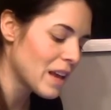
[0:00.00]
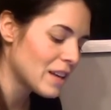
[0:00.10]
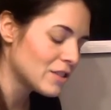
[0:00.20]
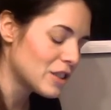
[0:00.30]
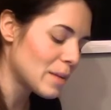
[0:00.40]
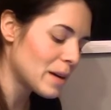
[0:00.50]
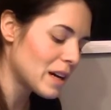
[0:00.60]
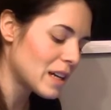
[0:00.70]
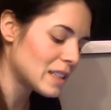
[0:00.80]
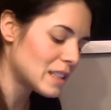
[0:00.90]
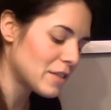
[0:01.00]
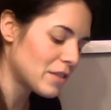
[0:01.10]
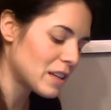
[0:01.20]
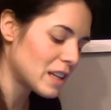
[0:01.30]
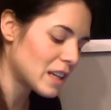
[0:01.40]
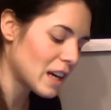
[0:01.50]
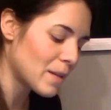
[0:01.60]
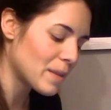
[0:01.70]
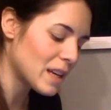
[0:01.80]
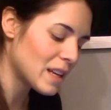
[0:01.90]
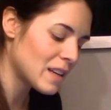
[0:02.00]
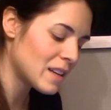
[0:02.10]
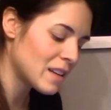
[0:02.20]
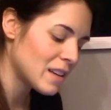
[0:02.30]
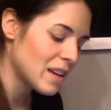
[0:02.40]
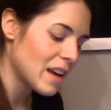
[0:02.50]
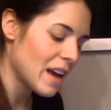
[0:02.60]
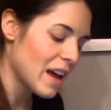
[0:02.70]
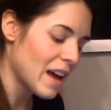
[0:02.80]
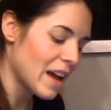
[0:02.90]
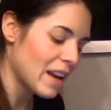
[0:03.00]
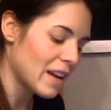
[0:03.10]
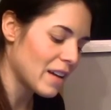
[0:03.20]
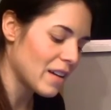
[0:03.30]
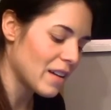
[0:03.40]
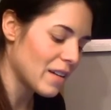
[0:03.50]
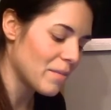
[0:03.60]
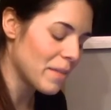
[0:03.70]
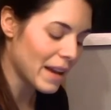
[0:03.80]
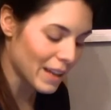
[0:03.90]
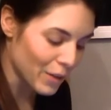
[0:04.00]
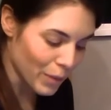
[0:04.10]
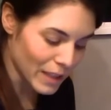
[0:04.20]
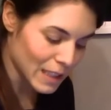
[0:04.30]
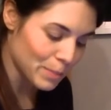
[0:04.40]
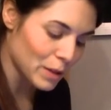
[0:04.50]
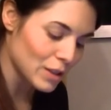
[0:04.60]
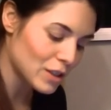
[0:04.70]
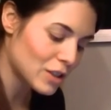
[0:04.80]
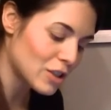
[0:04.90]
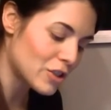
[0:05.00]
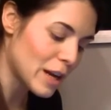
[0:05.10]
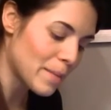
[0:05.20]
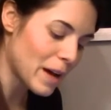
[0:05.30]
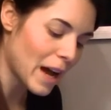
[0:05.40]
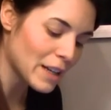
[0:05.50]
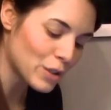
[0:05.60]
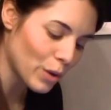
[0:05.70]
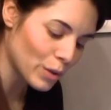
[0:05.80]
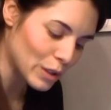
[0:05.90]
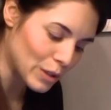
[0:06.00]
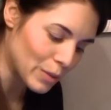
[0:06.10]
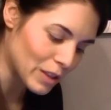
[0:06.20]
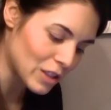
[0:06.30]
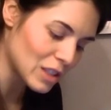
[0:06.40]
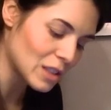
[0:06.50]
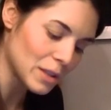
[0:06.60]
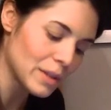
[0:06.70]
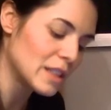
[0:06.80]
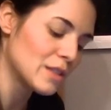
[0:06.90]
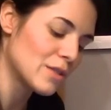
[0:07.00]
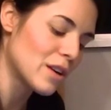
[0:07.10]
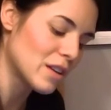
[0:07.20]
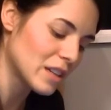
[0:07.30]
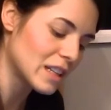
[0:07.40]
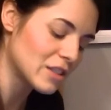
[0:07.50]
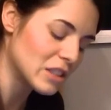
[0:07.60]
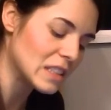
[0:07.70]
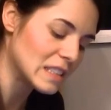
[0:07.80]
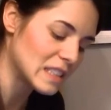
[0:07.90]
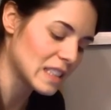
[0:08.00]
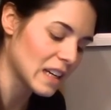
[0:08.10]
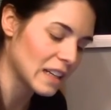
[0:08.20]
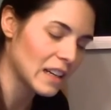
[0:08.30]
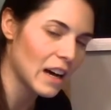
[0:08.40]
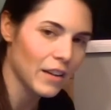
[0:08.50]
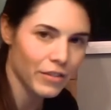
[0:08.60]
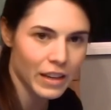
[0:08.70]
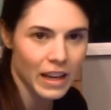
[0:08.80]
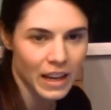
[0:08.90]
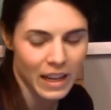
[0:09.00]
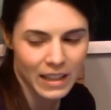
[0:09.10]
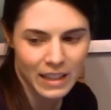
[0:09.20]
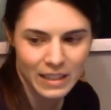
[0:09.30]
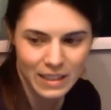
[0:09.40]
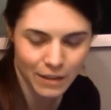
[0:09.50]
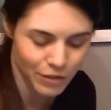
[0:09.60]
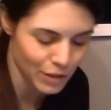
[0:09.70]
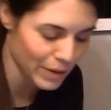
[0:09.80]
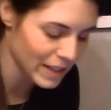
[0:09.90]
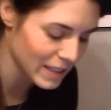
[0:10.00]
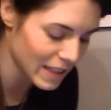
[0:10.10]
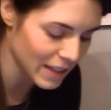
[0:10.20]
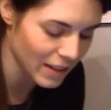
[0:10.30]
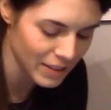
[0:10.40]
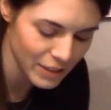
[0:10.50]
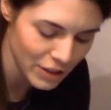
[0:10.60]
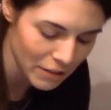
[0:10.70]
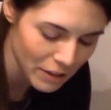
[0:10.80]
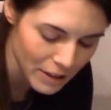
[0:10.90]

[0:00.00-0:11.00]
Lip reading: Gemma and Tiffany come in, and Megan whispers to Gemma, I told her what she's doing is wrong and she needs to cut it off. I think Stephanie went in and got in the shower.